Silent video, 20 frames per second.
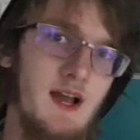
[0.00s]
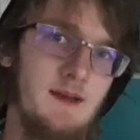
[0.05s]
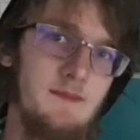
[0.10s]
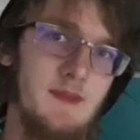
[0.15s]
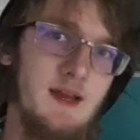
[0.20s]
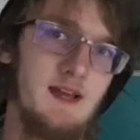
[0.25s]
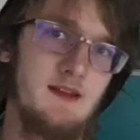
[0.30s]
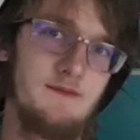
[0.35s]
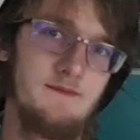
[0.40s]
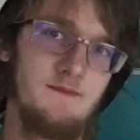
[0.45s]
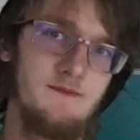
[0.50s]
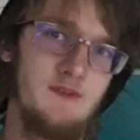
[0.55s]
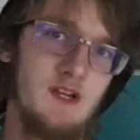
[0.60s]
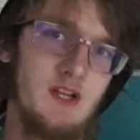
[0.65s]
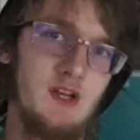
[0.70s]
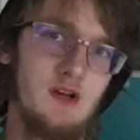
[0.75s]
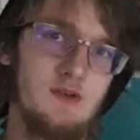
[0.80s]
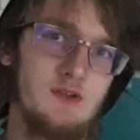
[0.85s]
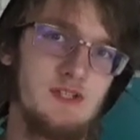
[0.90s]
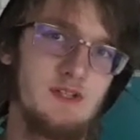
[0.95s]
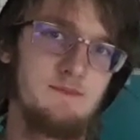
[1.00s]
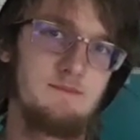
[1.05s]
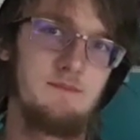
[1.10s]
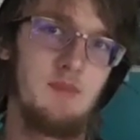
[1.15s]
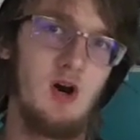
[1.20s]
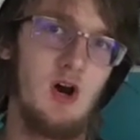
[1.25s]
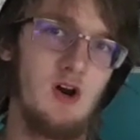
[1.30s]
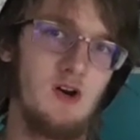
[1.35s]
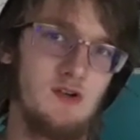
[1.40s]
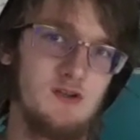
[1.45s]
I made videos in
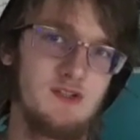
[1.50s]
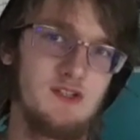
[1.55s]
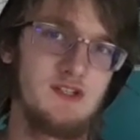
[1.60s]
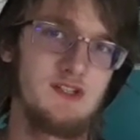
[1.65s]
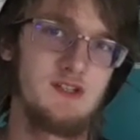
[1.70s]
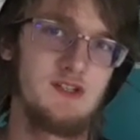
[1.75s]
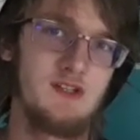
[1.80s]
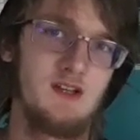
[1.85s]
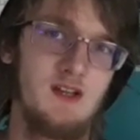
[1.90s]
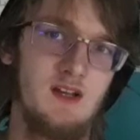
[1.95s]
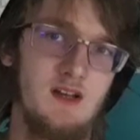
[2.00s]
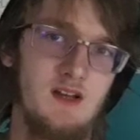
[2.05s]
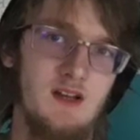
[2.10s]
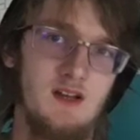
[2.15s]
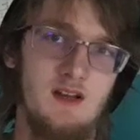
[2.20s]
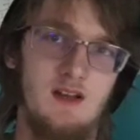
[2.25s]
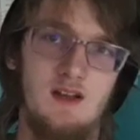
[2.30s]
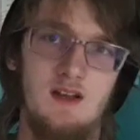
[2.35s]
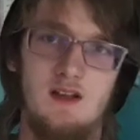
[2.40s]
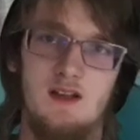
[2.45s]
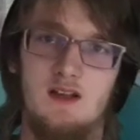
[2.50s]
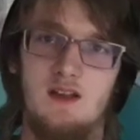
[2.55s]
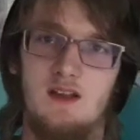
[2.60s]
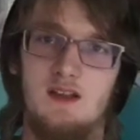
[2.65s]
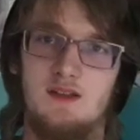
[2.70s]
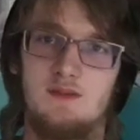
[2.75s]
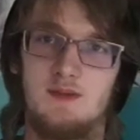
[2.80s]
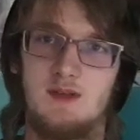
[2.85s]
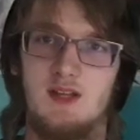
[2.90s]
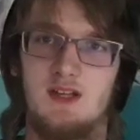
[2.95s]
parts
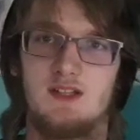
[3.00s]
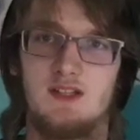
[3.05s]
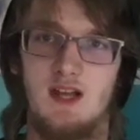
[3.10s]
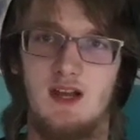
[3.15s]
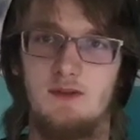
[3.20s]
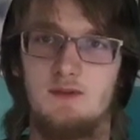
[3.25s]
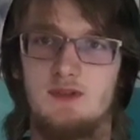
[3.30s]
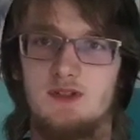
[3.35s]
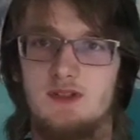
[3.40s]
is because I